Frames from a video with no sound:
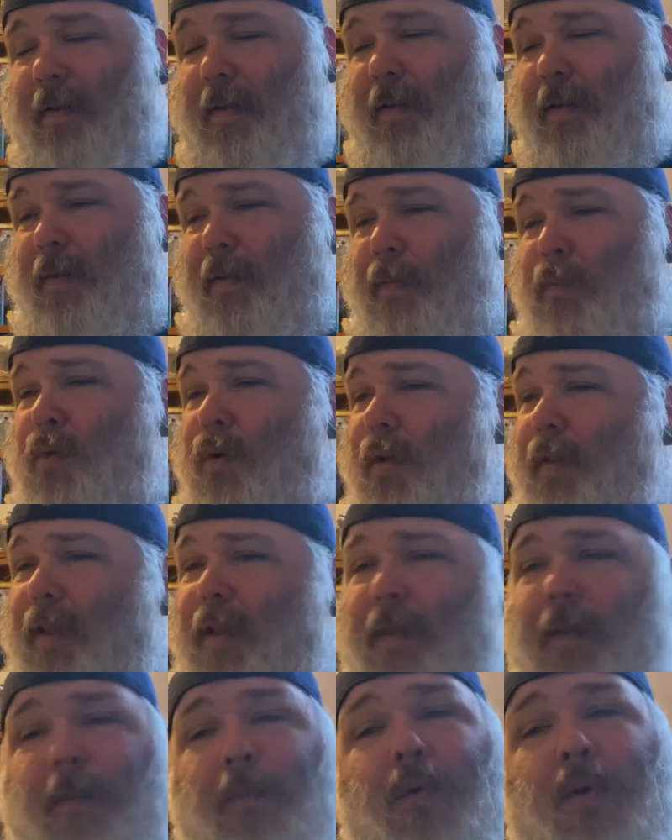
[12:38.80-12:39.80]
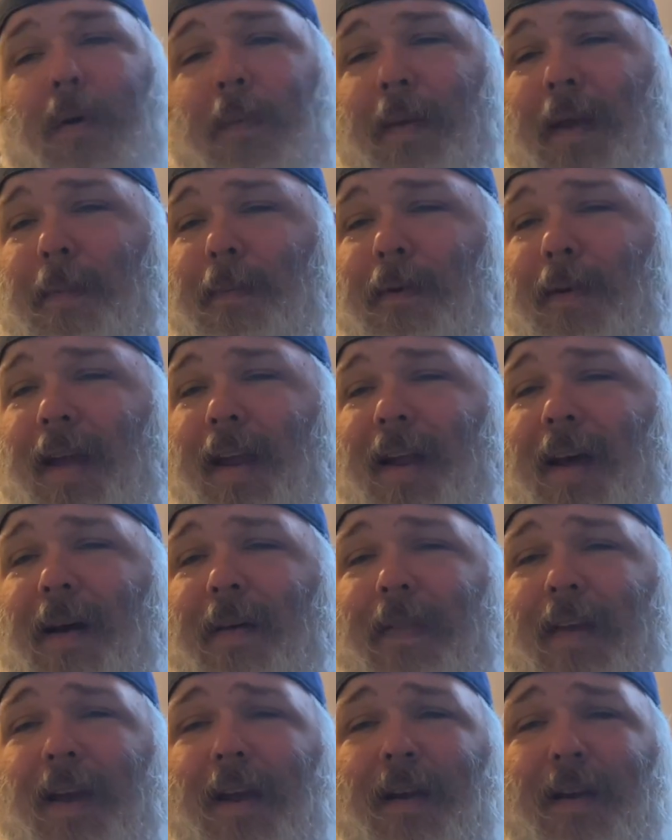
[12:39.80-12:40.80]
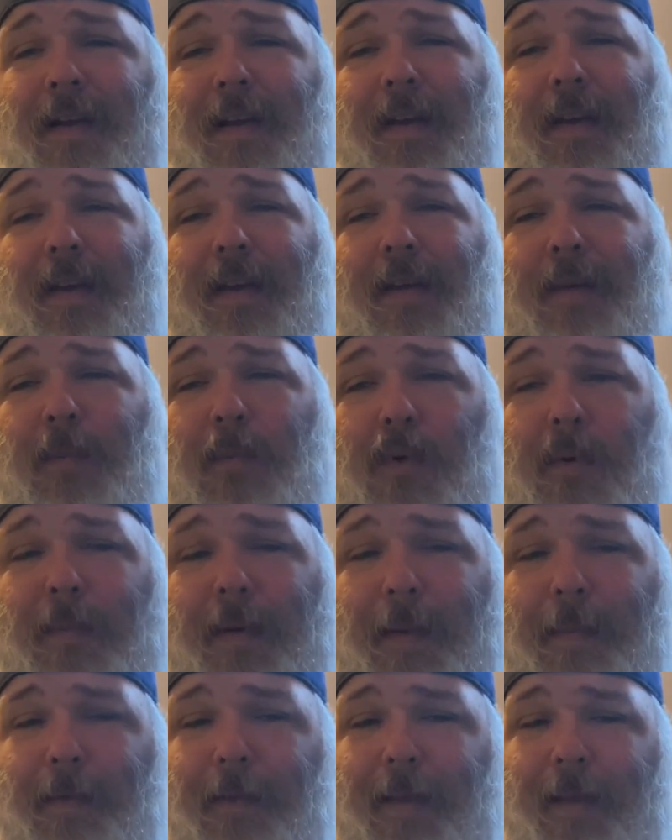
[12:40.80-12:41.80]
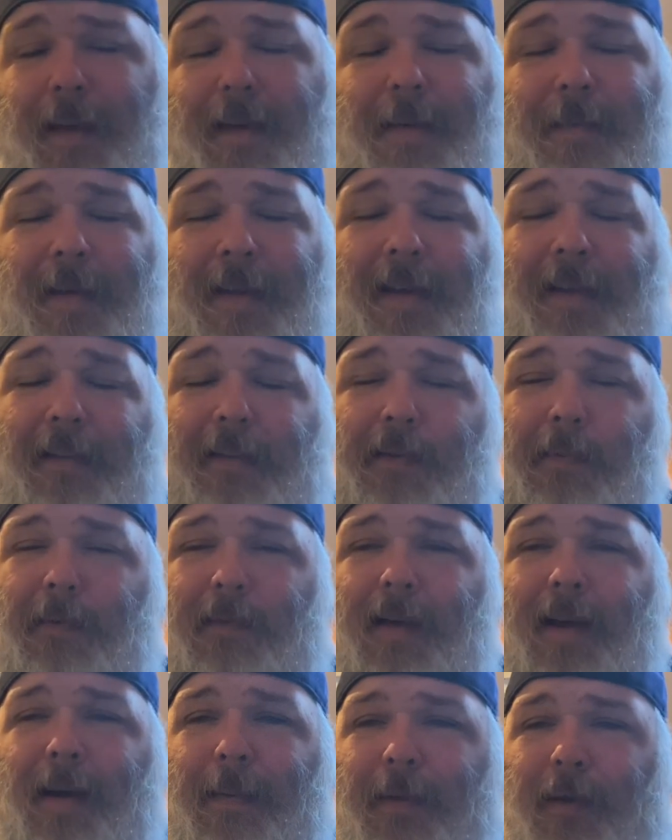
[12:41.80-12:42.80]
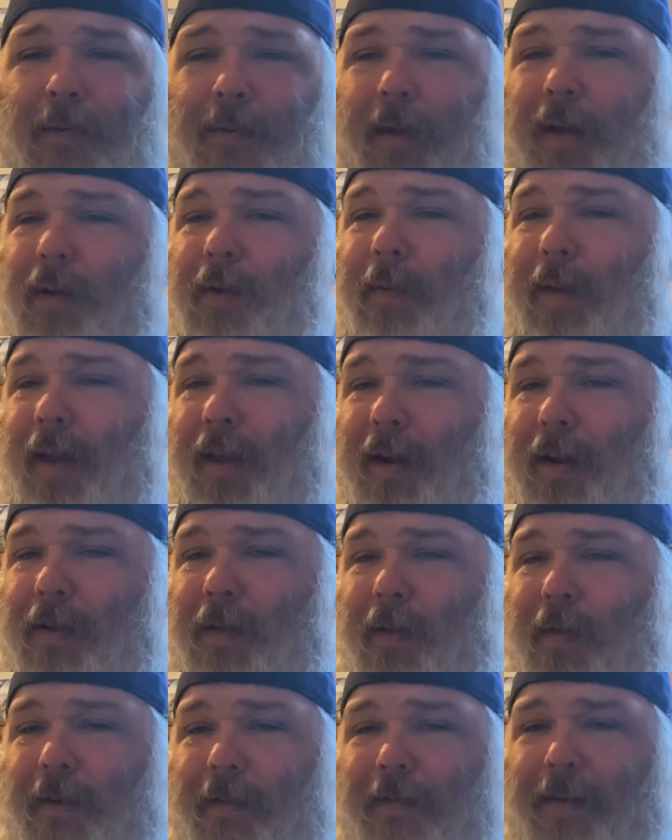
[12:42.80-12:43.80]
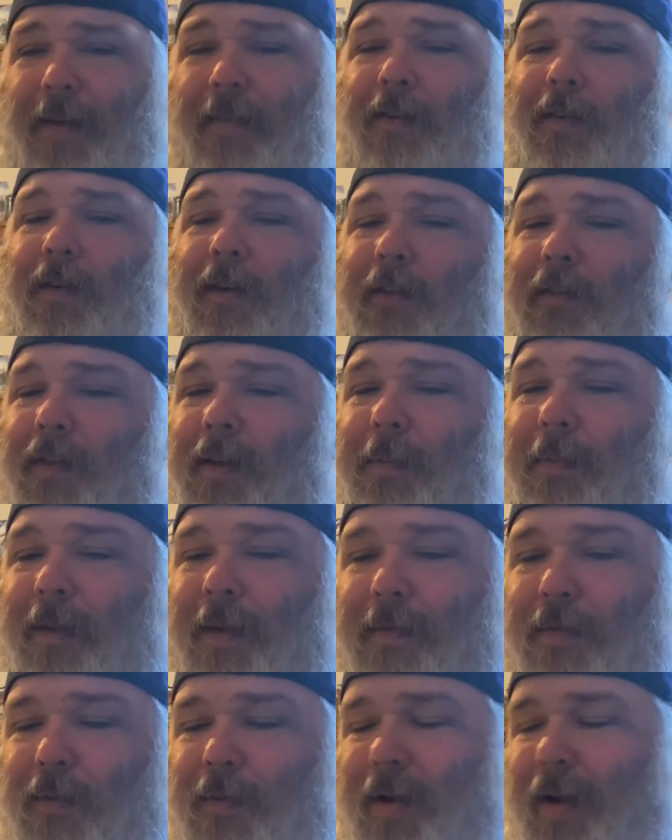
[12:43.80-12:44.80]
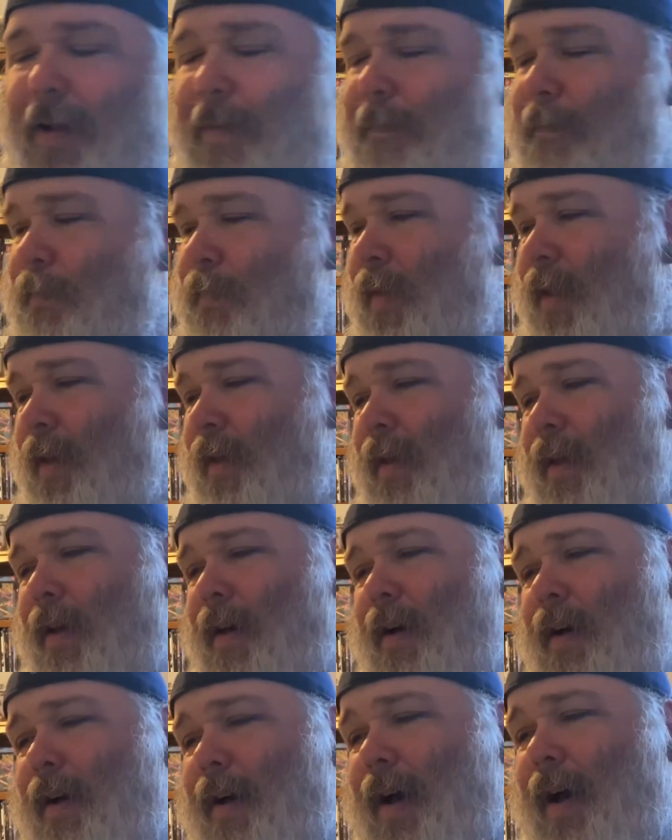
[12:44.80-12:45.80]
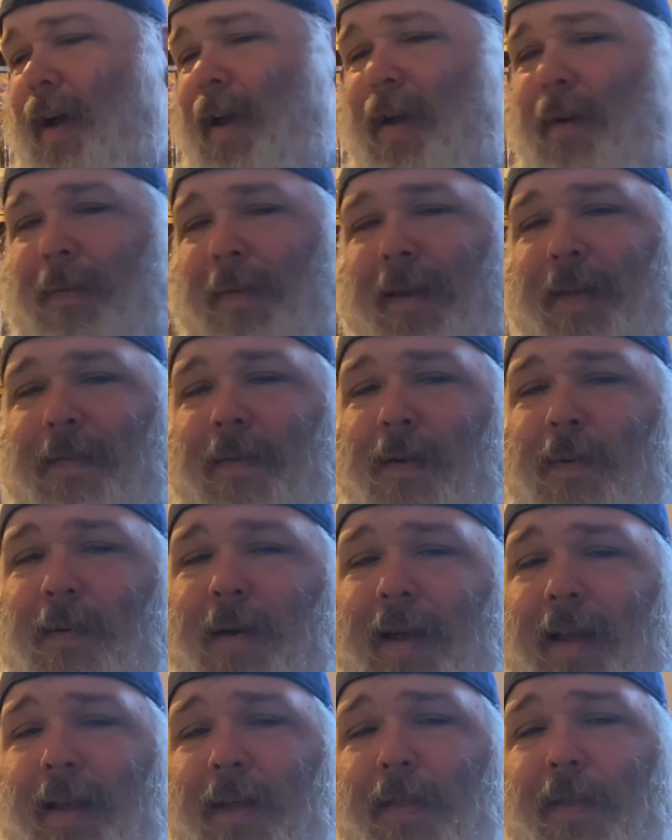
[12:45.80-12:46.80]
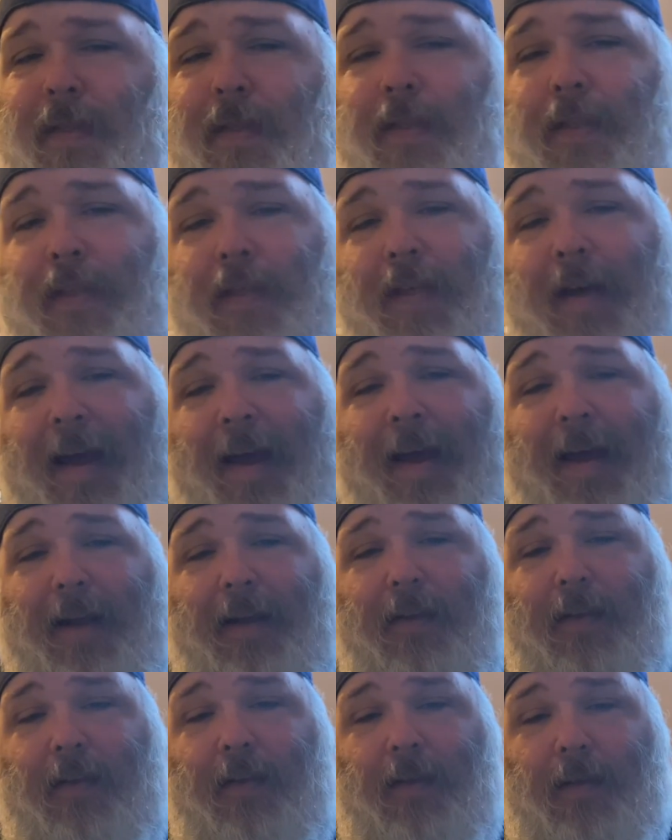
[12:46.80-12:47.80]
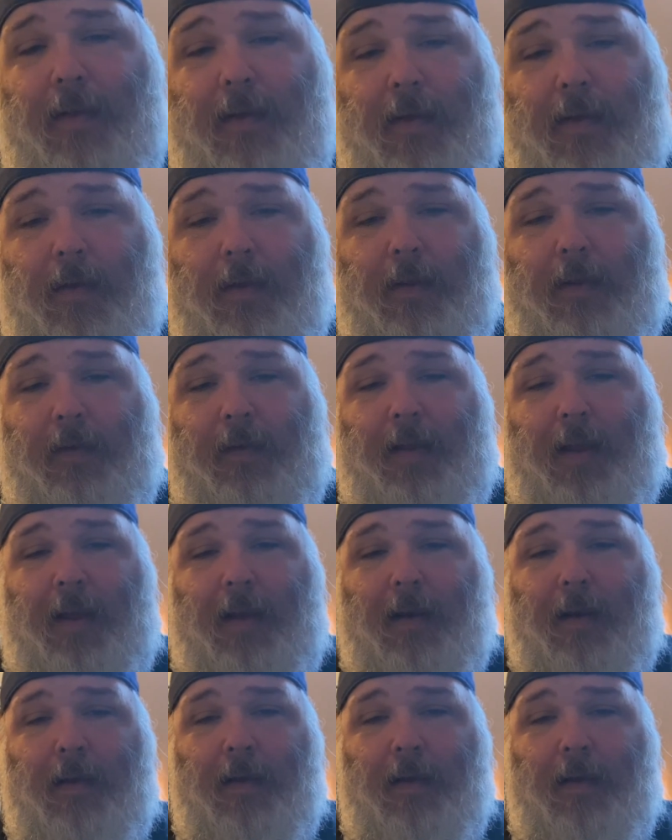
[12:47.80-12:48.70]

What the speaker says: More people get out there, more people that come in and subscribe, the quicker we get to do that 500 sub giveaway. I am giving away that, let's see here,